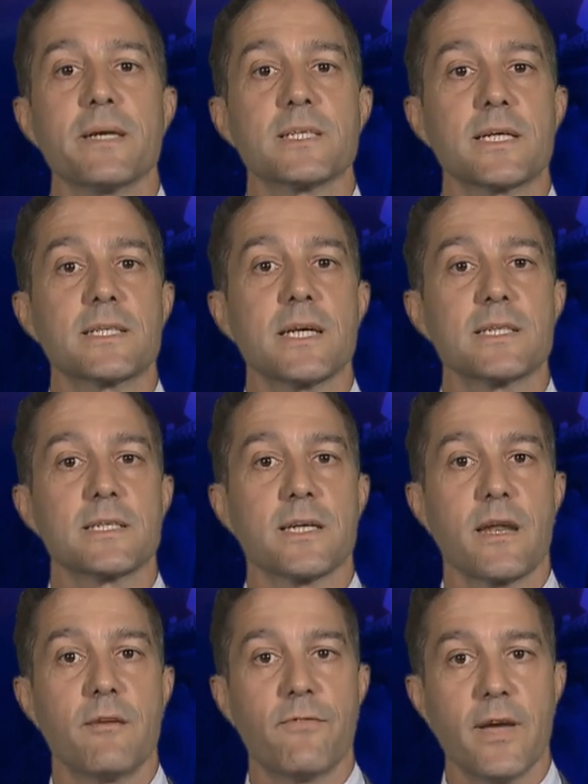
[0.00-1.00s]
my success as
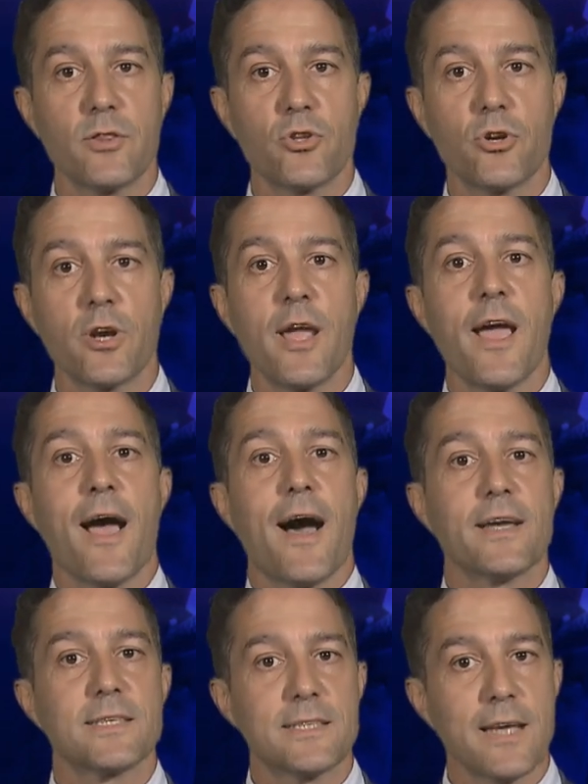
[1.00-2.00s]
an inventor,
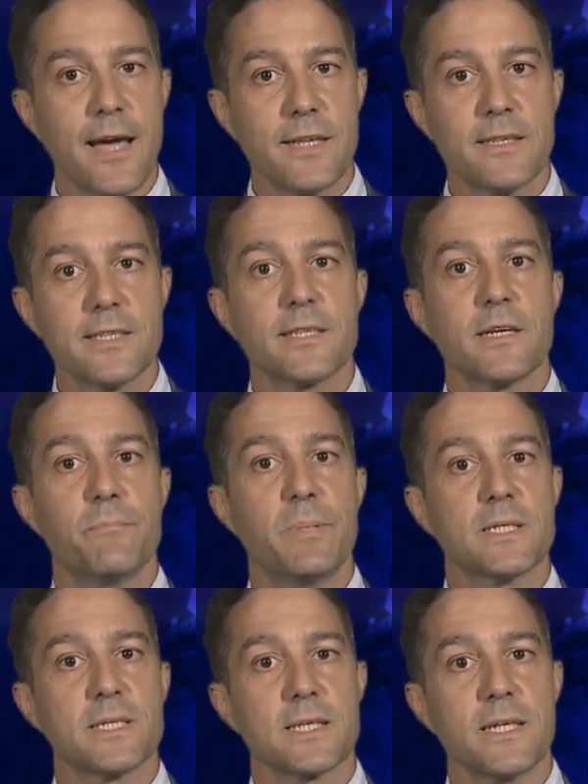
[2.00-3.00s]
a scientist, and a
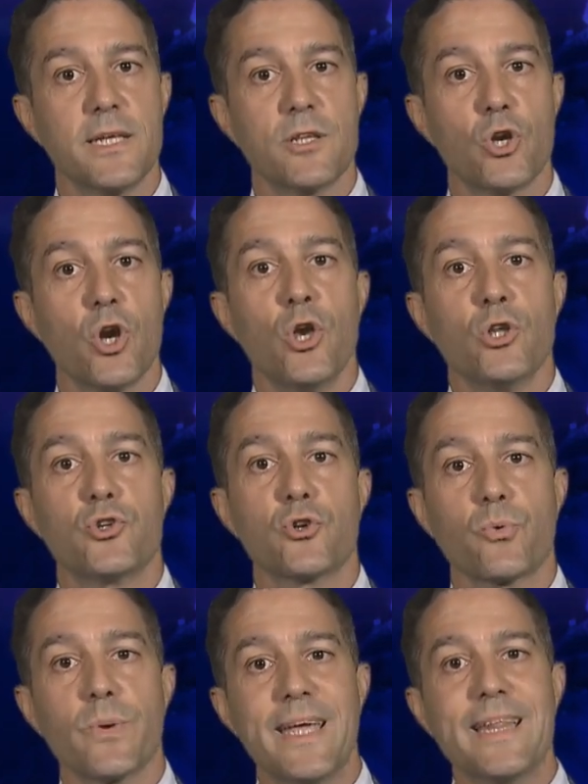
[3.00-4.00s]
business leader to
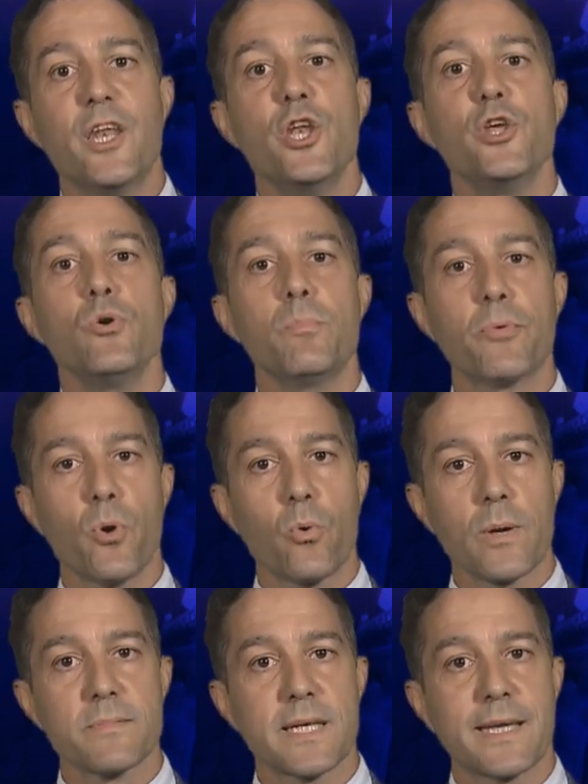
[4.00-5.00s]
create new
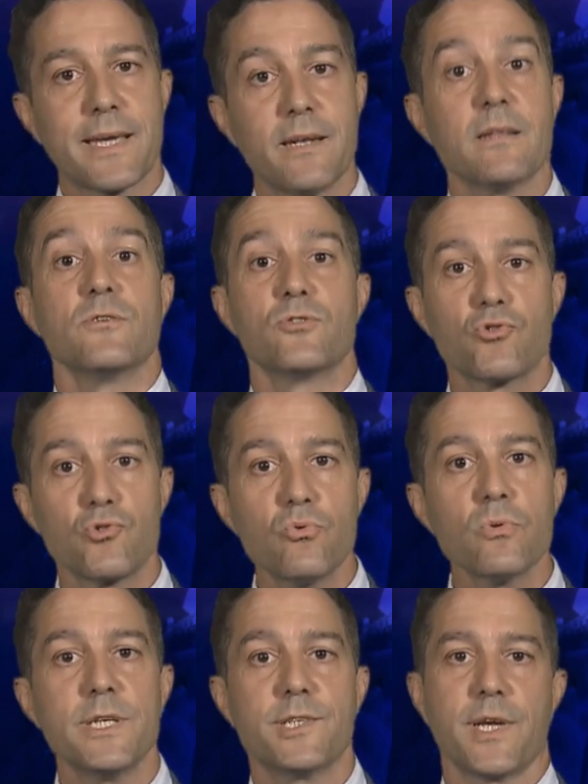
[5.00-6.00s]
programs that can
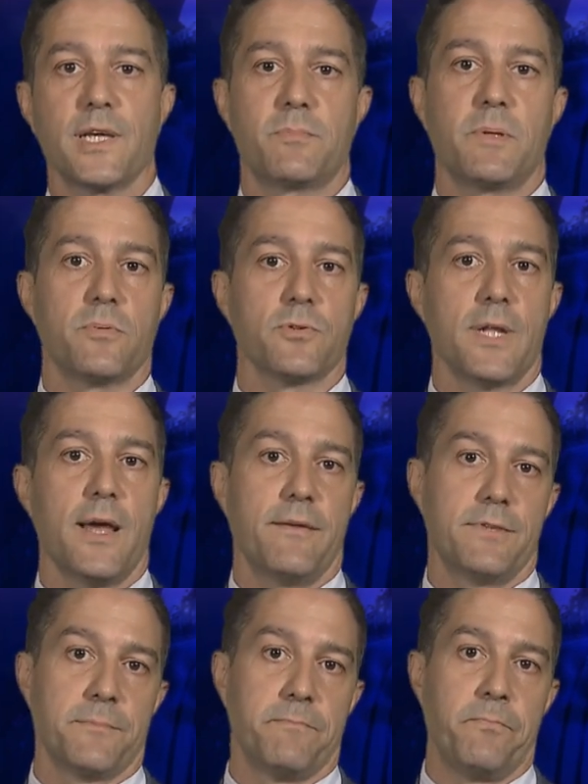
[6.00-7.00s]
truly change people's
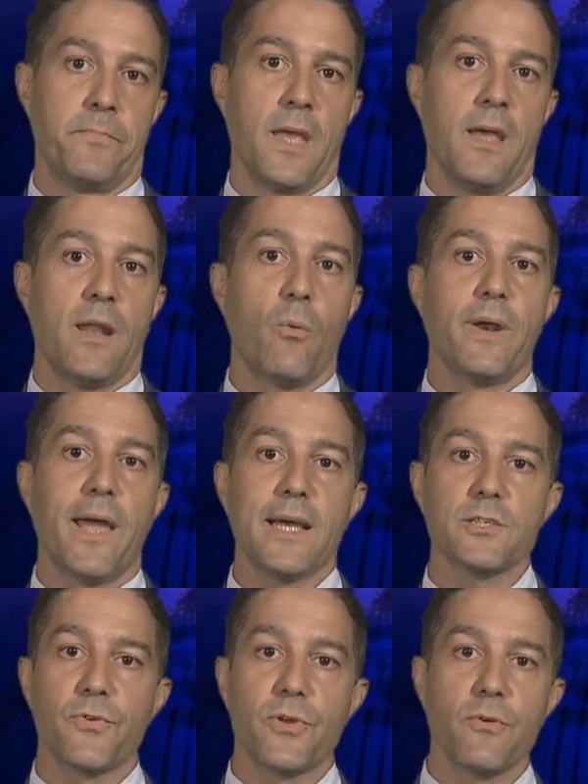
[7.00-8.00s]
lives. Now, when I
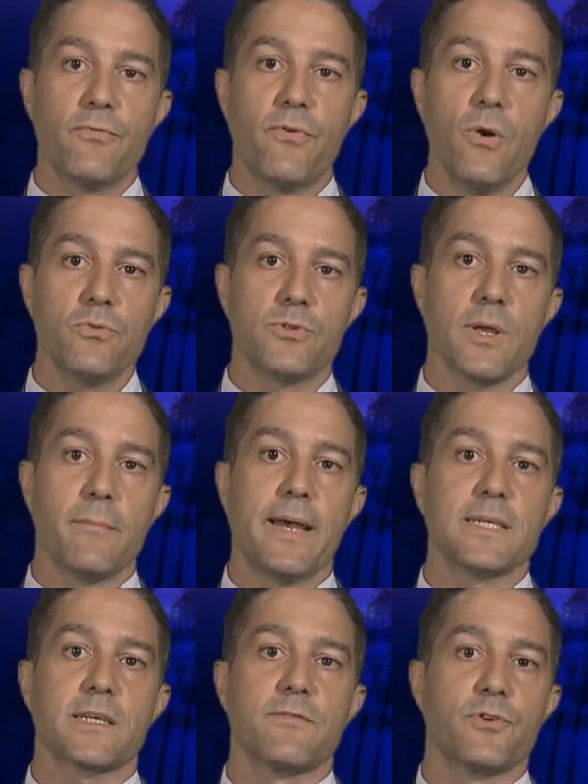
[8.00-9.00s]
ask for your vote, I'm
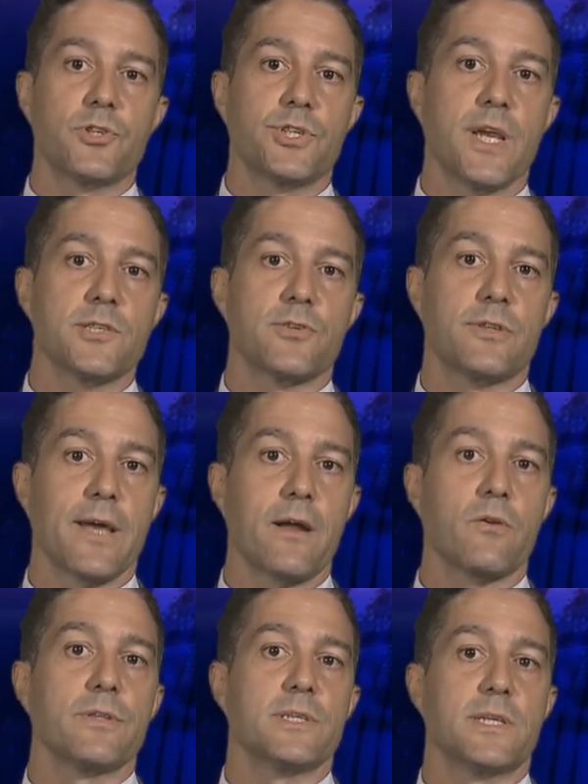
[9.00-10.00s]
asking for a chance to
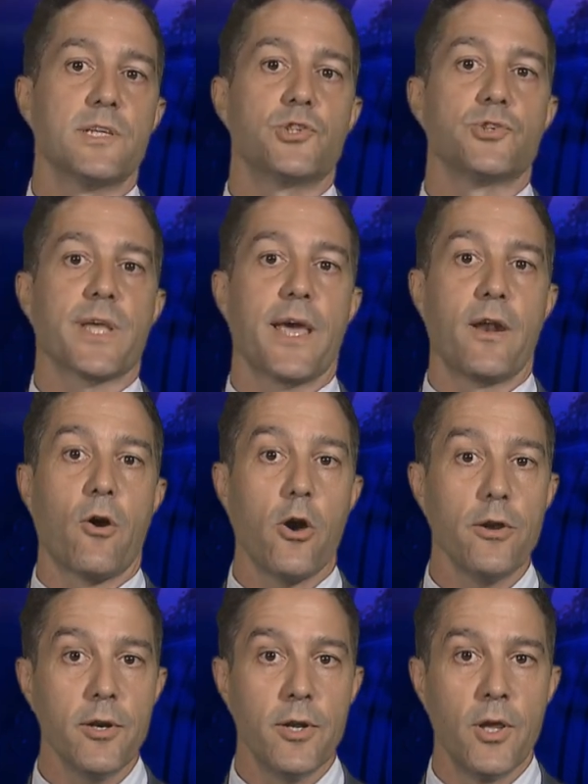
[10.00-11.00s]
tackle these issues head
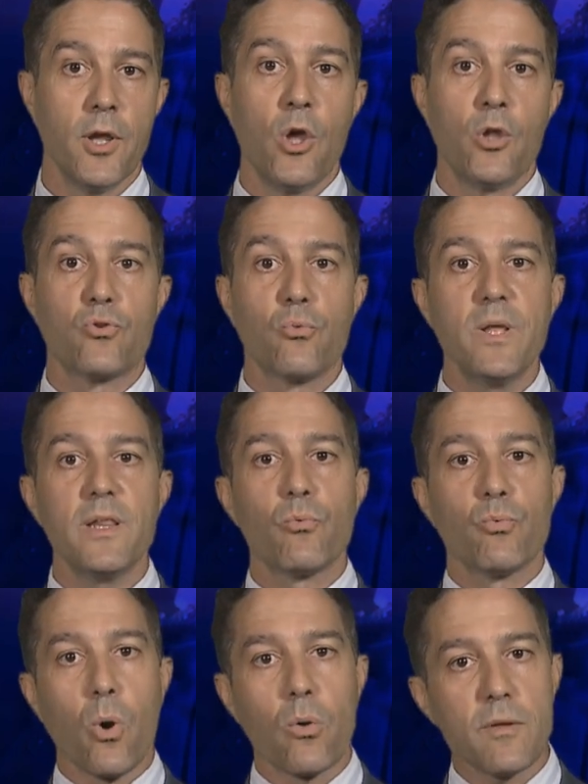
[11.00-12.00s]
on, to really
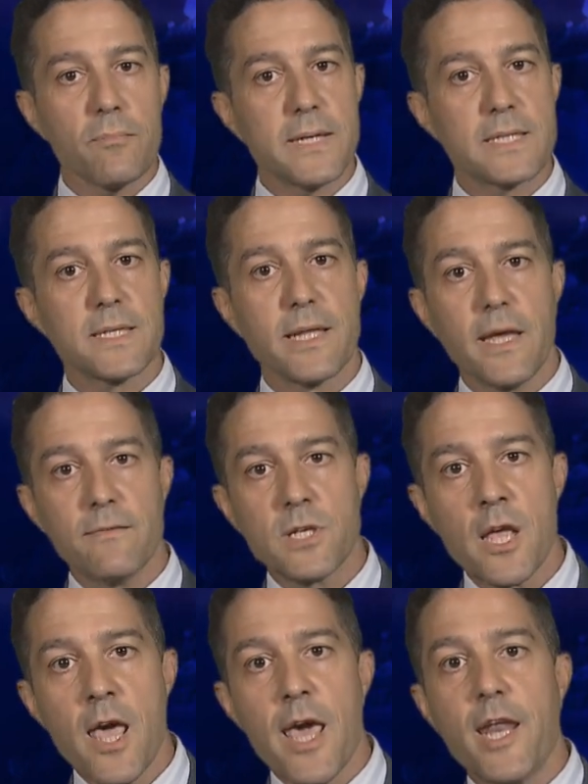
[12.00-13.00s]
roll up my sleeves
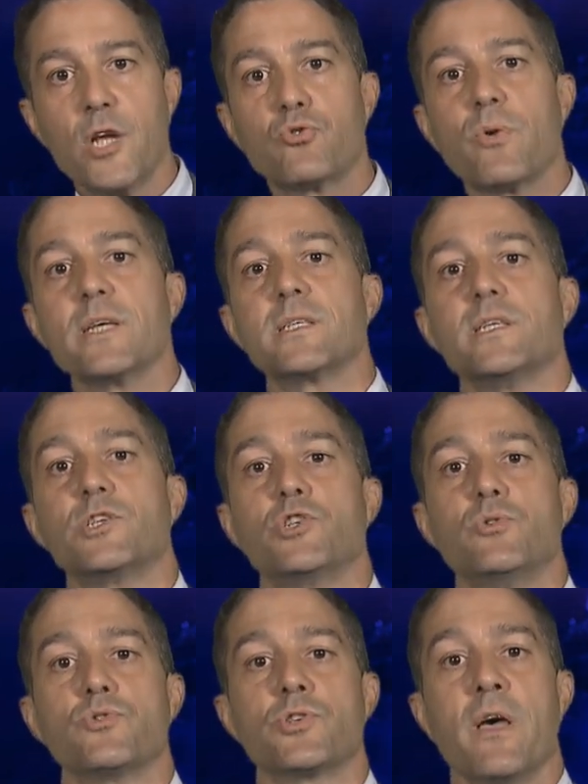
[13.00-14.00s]
and address
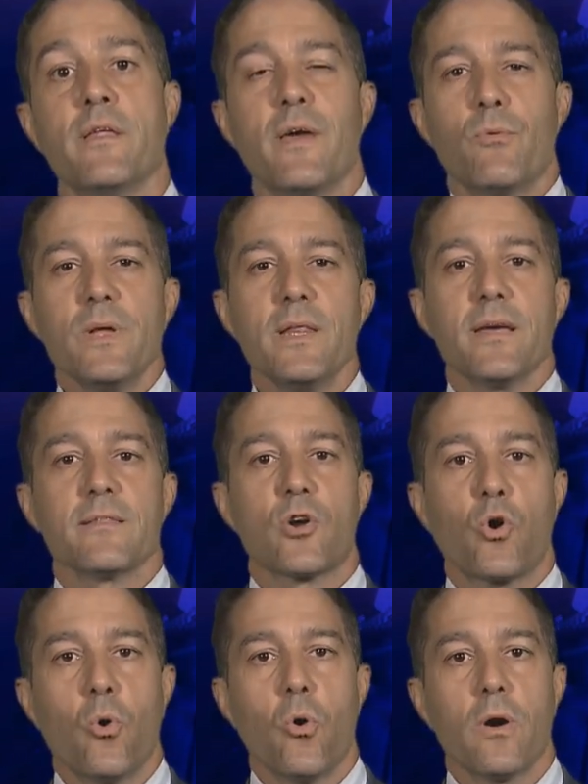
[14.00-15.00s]
issues that really at the
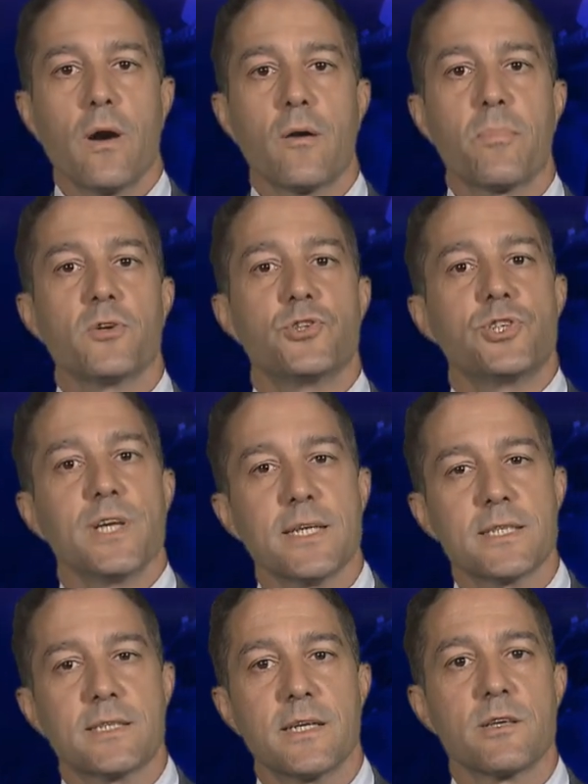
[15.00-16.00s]
core are about
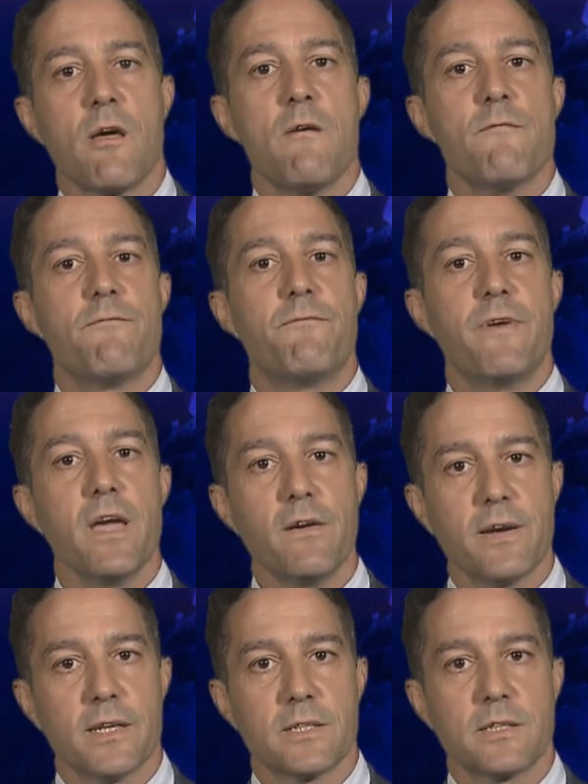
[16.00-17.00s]
justice,
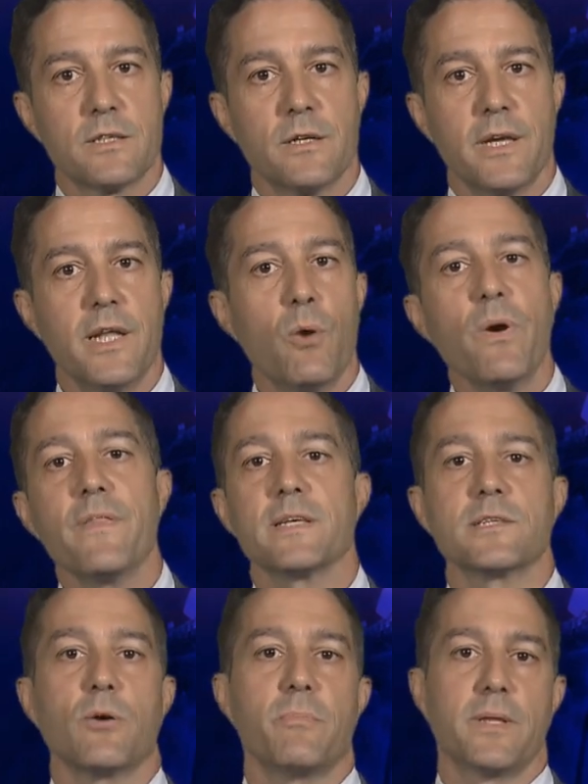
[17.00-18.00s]
fairness, in a way
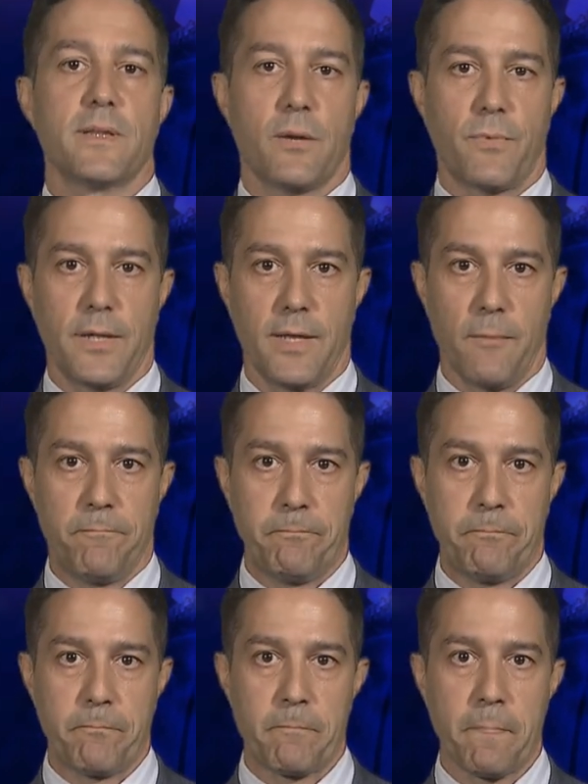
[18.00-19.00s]
that's not being done right now.
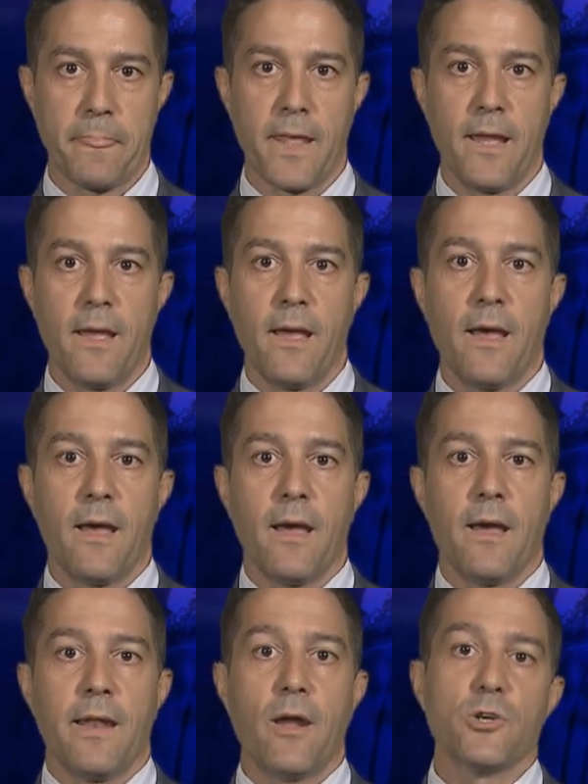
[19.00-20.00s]

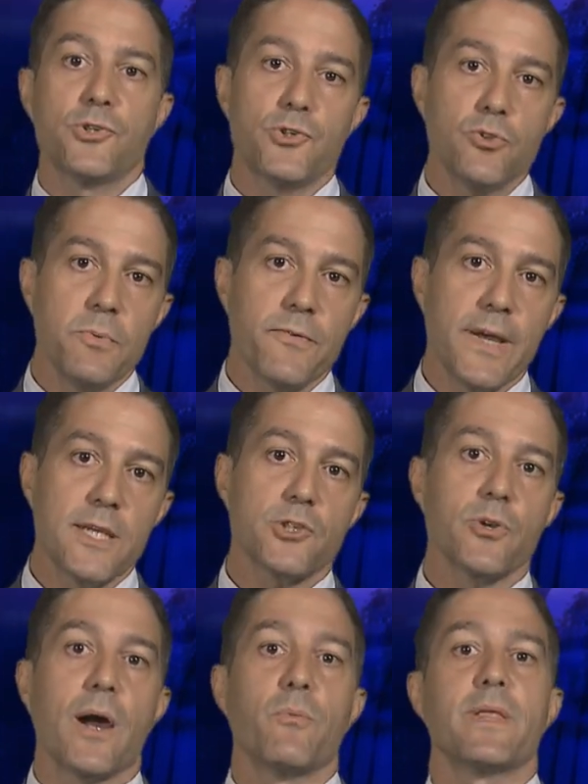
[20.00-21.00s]
Now, as your
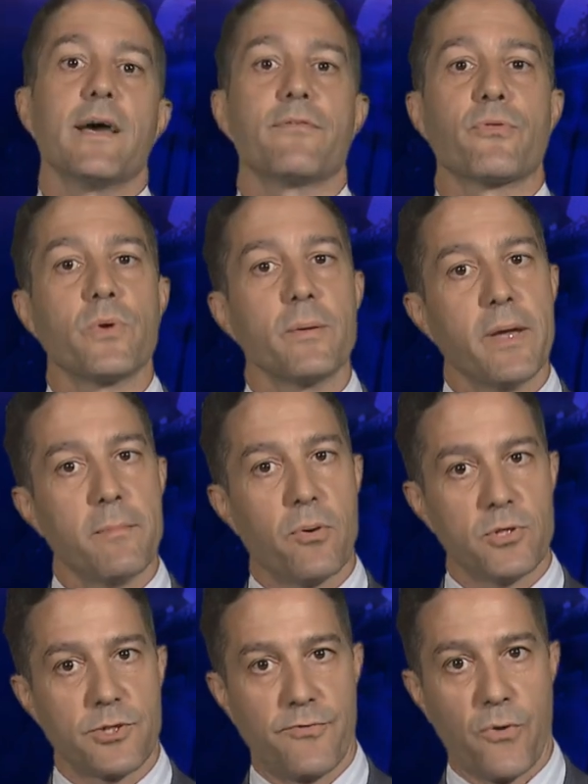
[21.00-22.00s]
supervisor, I would have three main
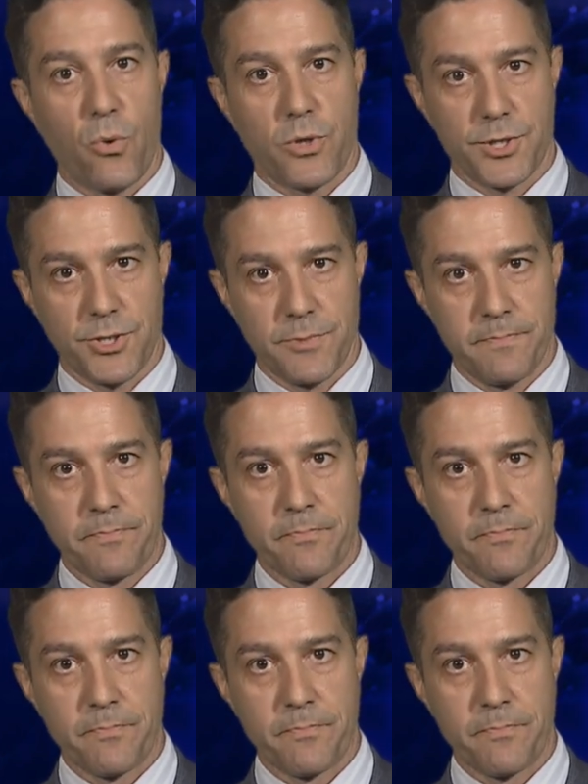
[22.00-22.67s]
points of focus.